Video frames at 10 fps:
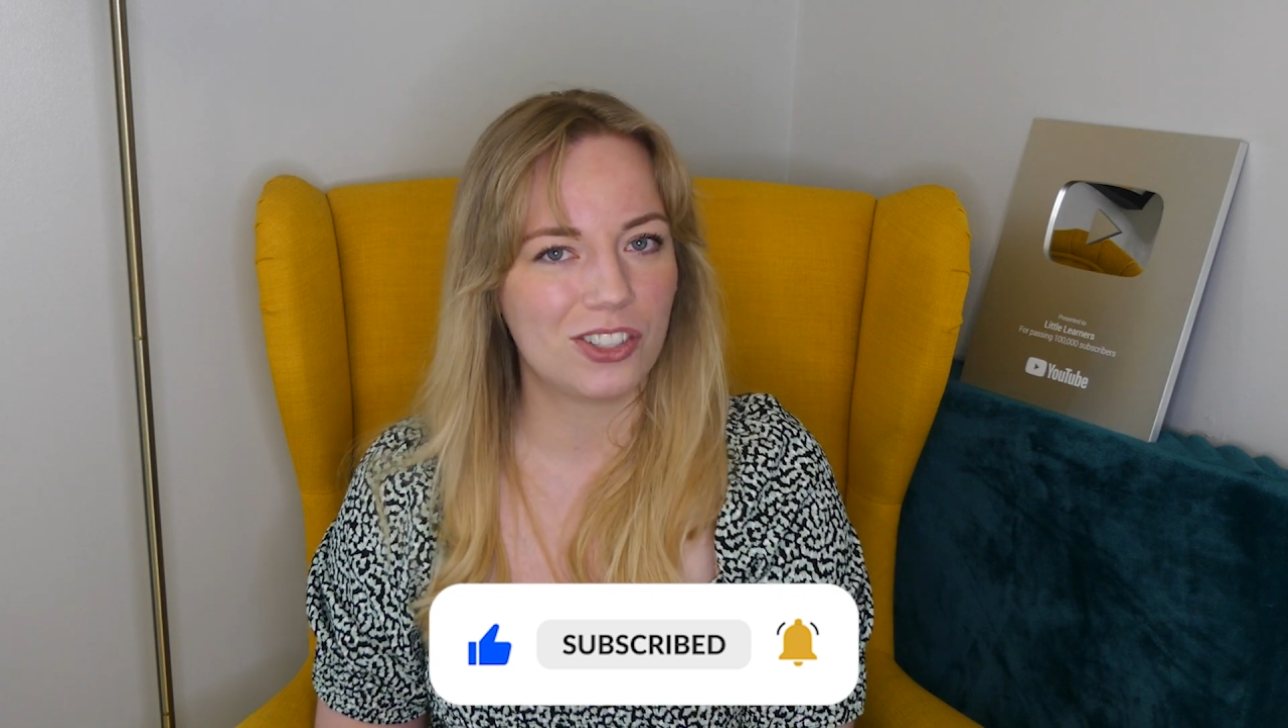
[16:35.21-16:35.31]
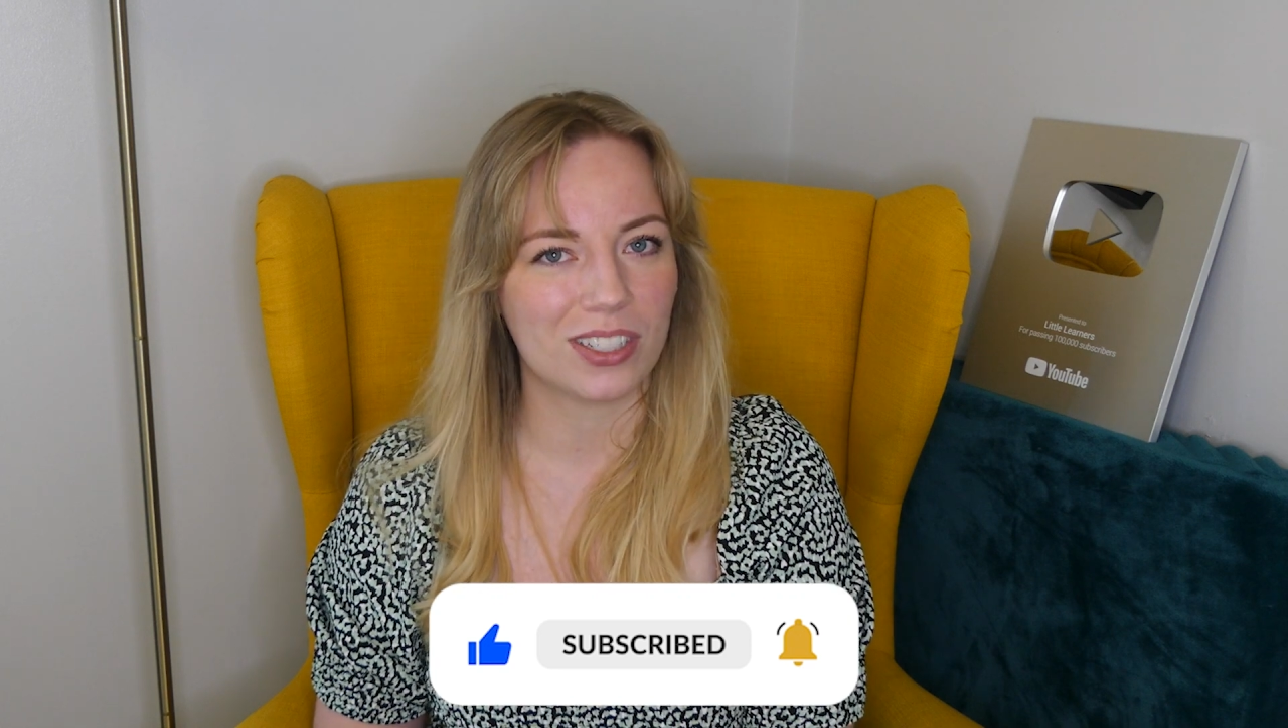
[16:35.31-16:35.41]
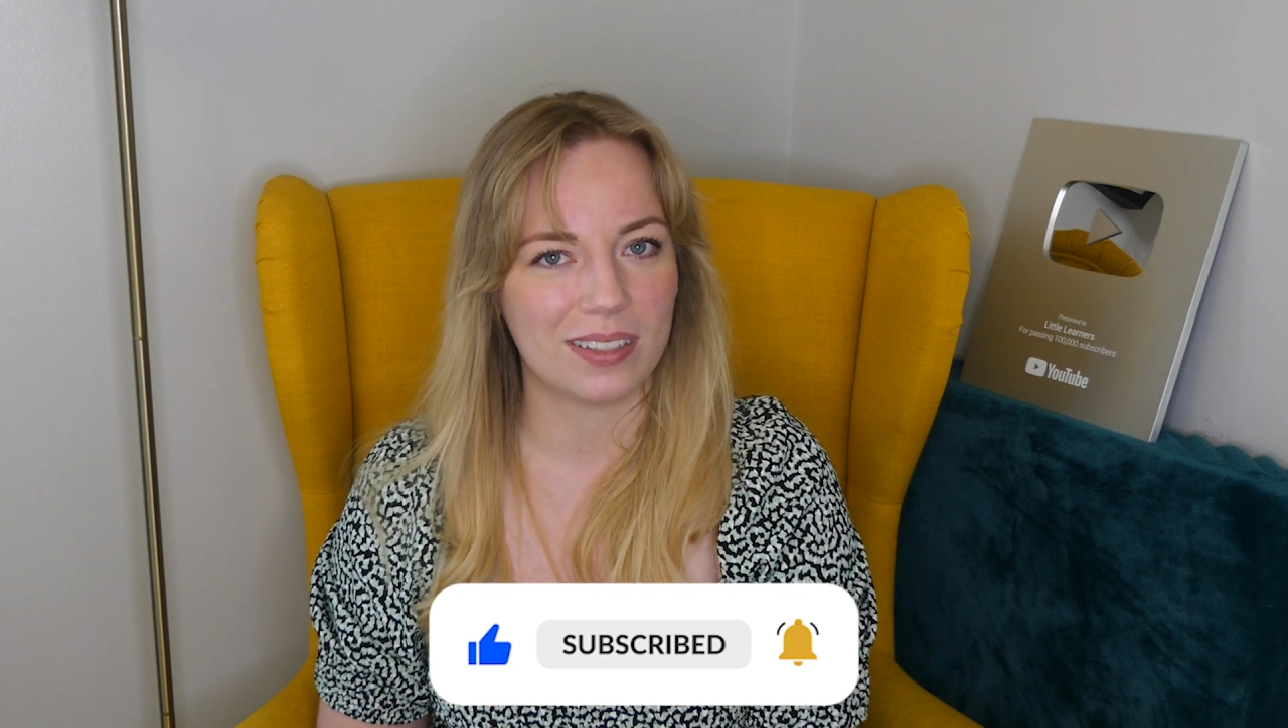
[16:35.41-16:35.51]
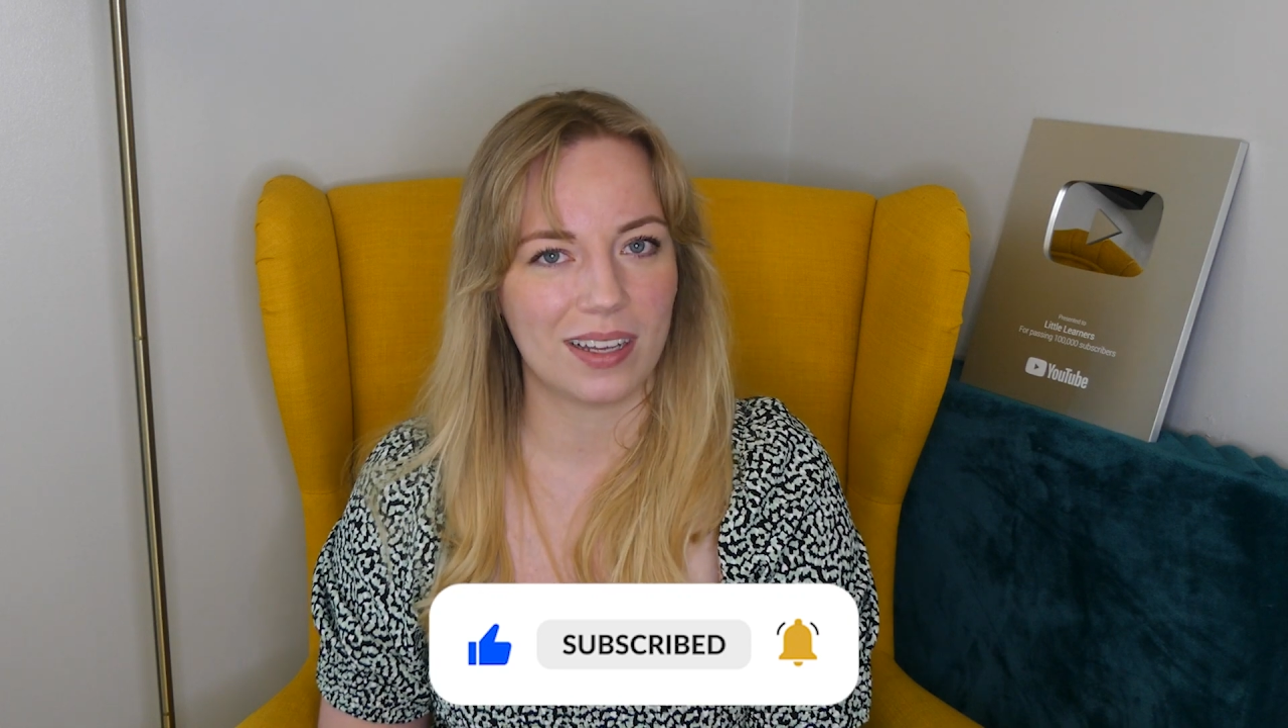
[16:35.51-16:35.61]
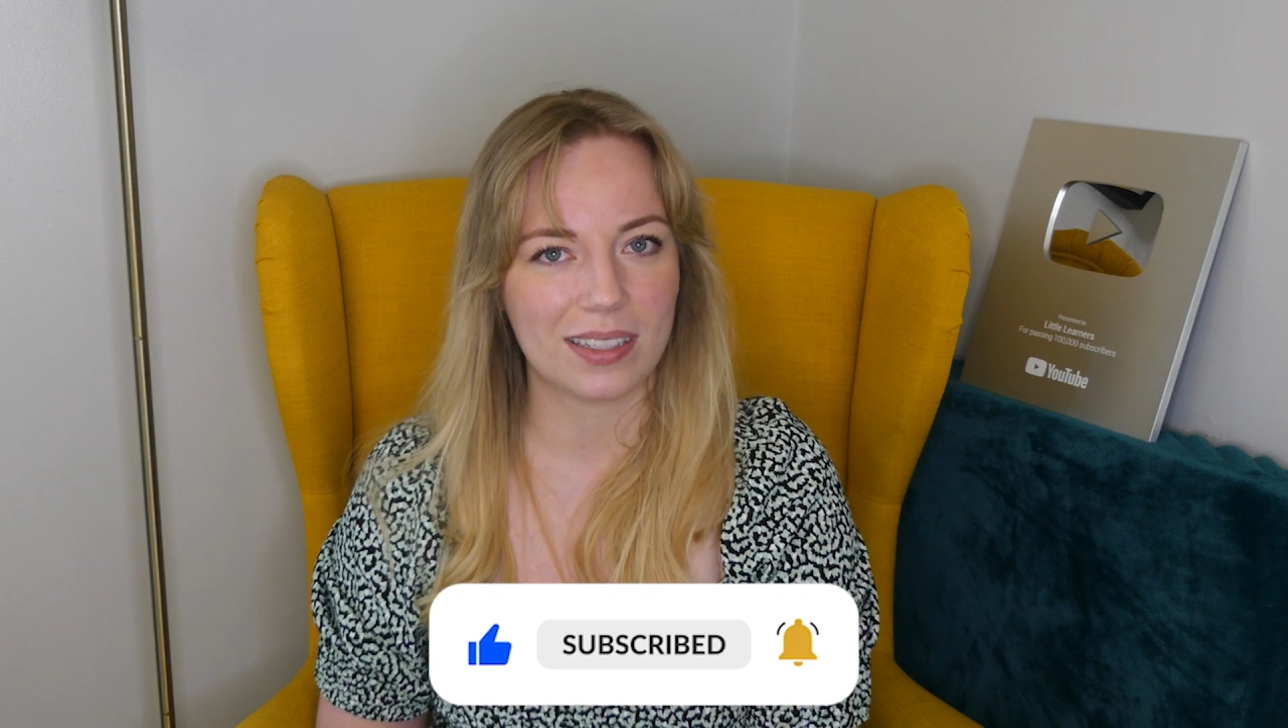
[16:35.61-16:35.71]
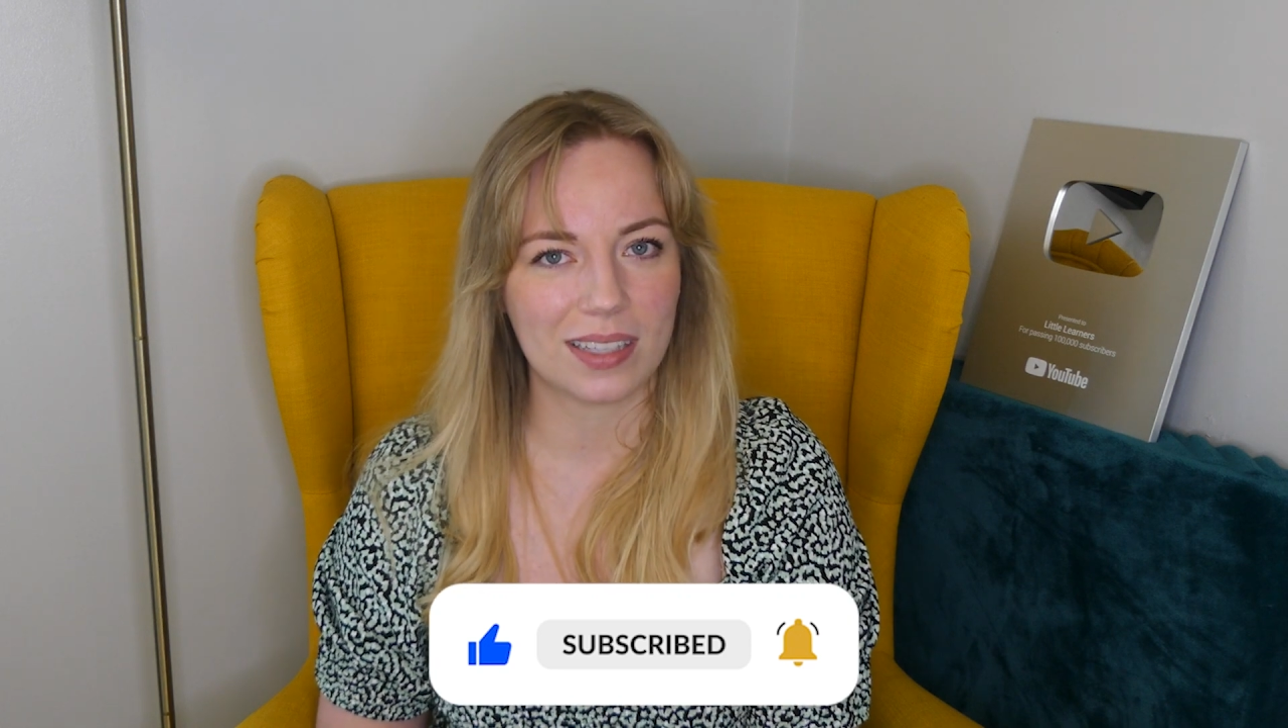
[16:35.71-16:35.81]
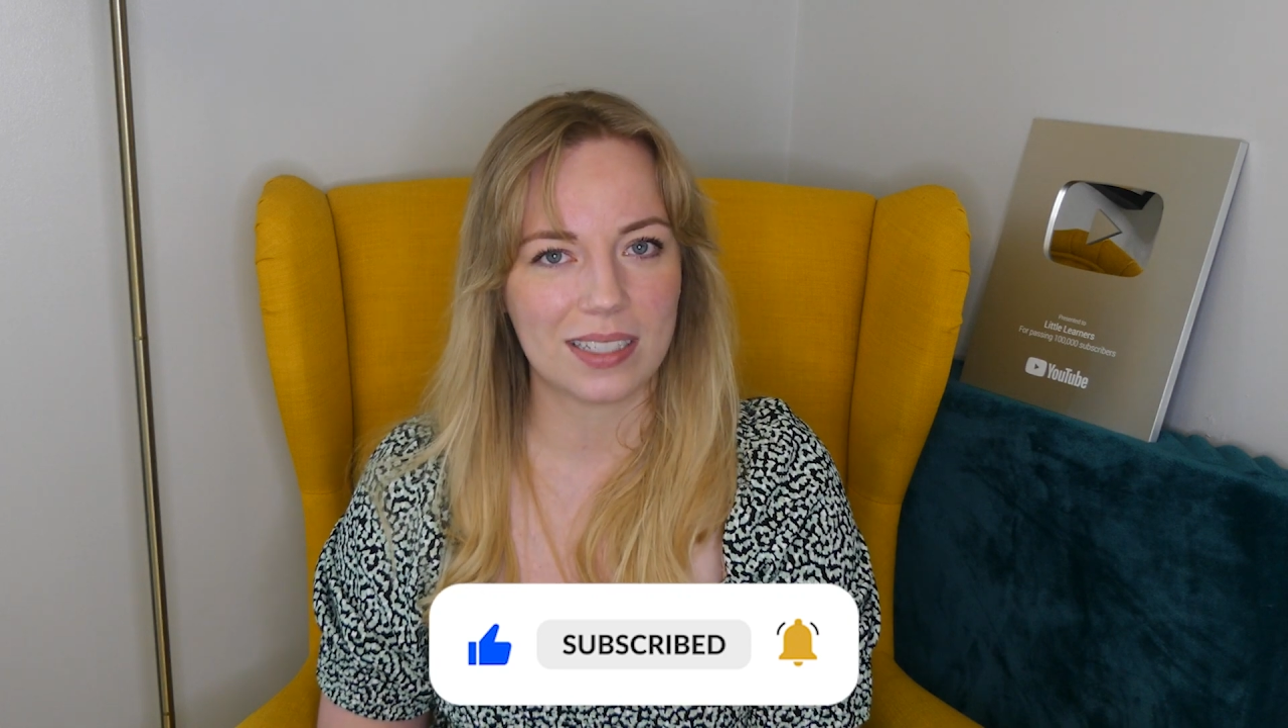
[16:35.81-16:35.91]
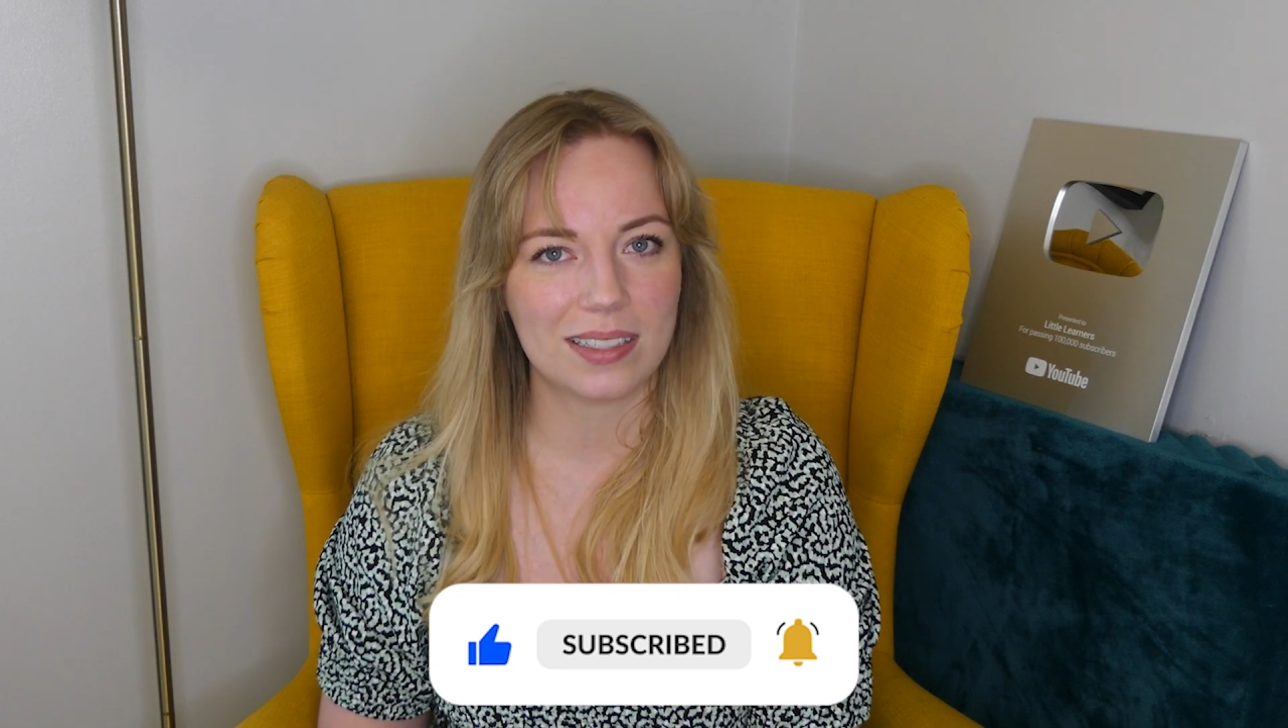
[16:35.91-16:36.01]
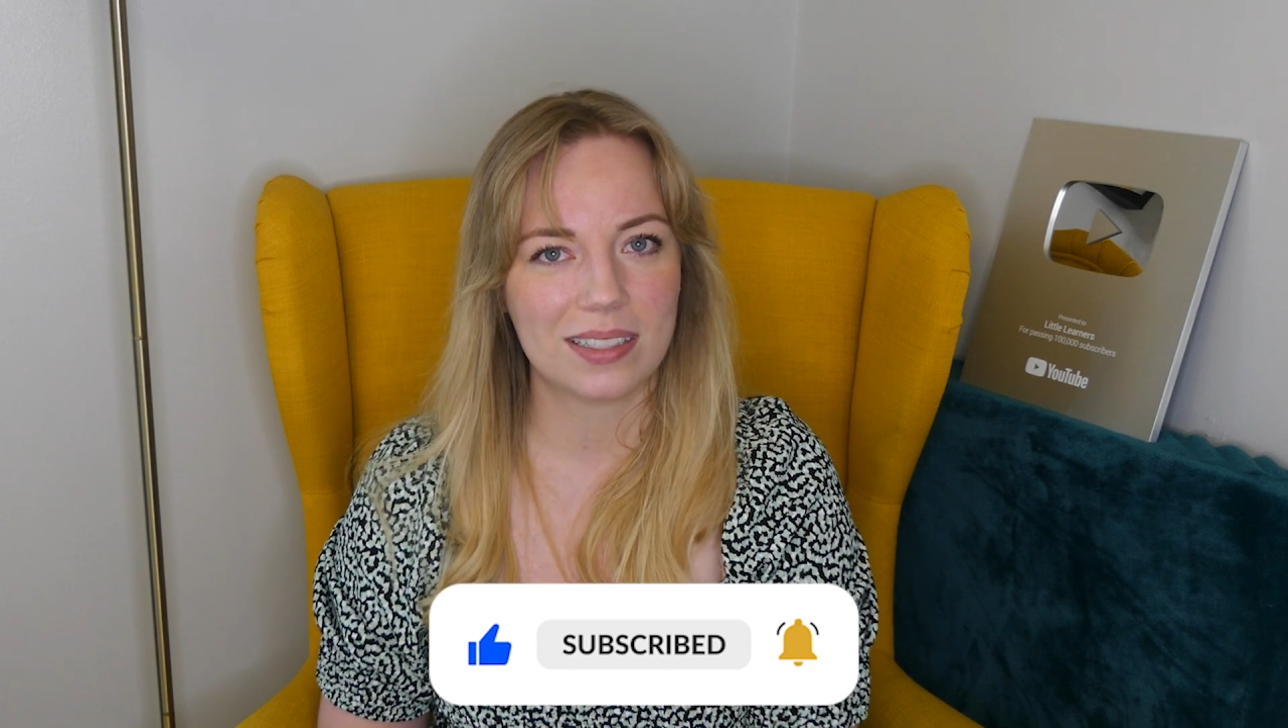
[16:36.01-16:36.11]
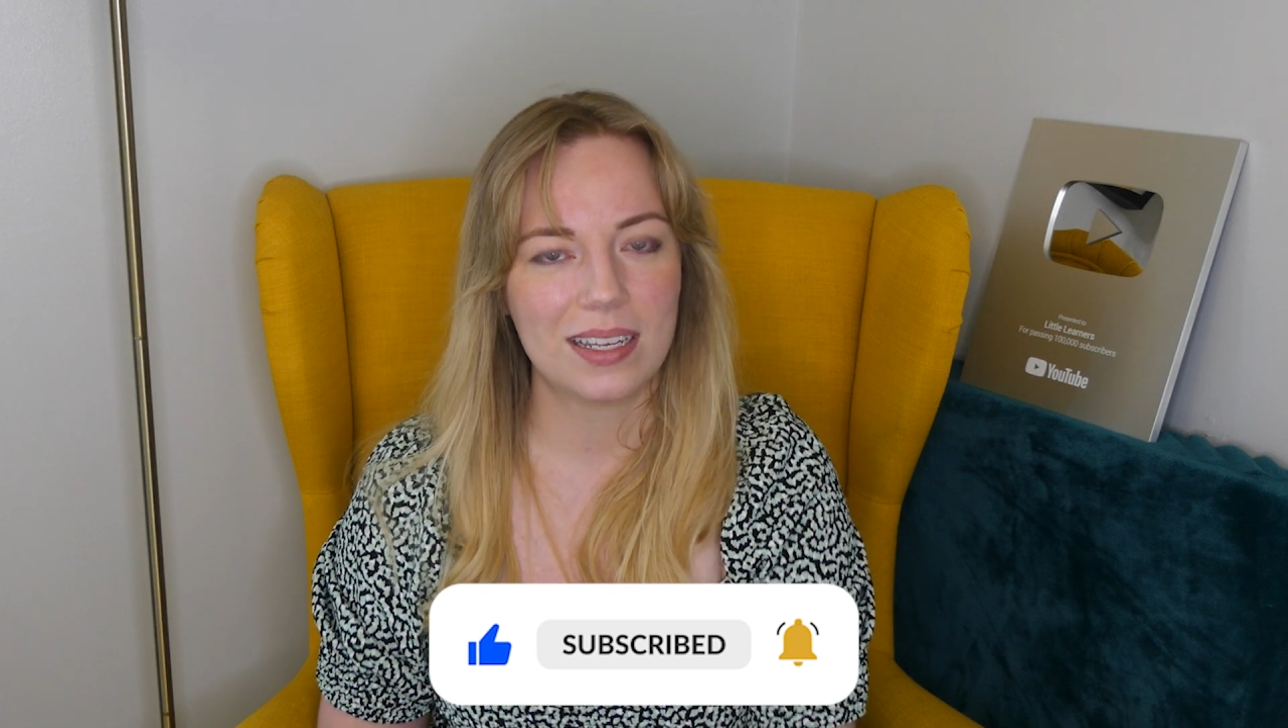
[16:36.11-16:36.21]
just like
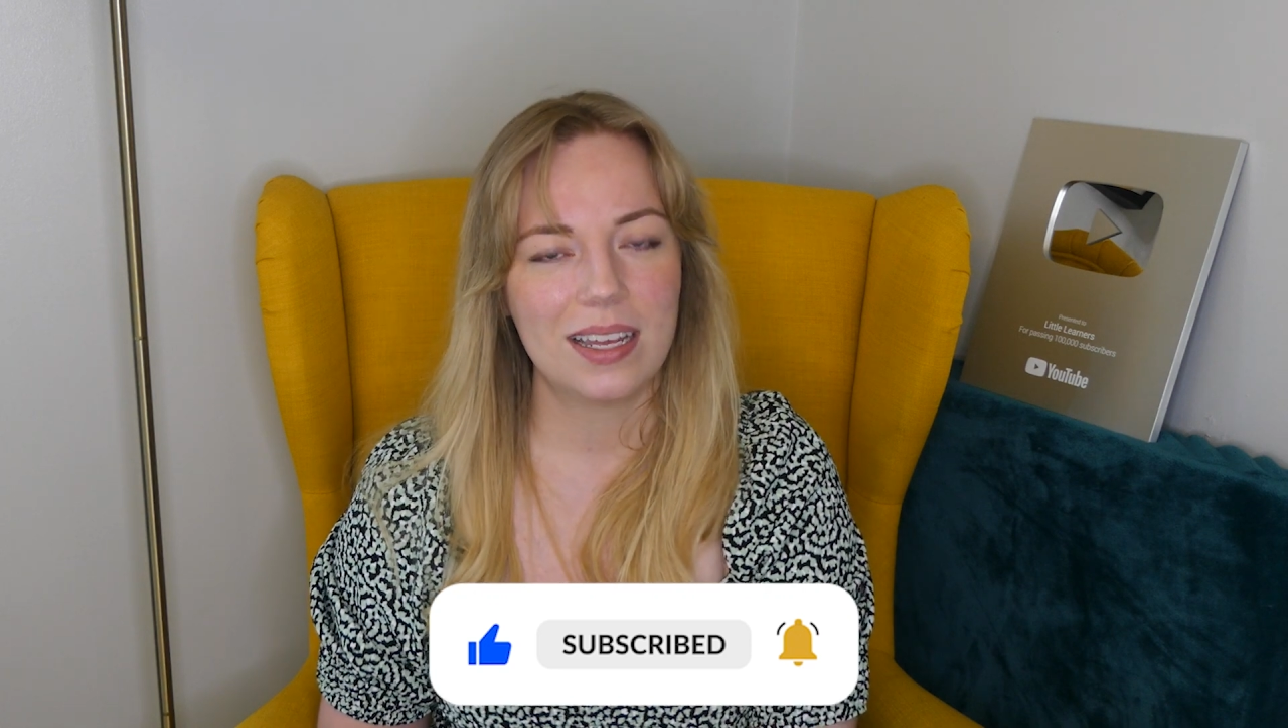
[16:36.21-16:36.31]
this.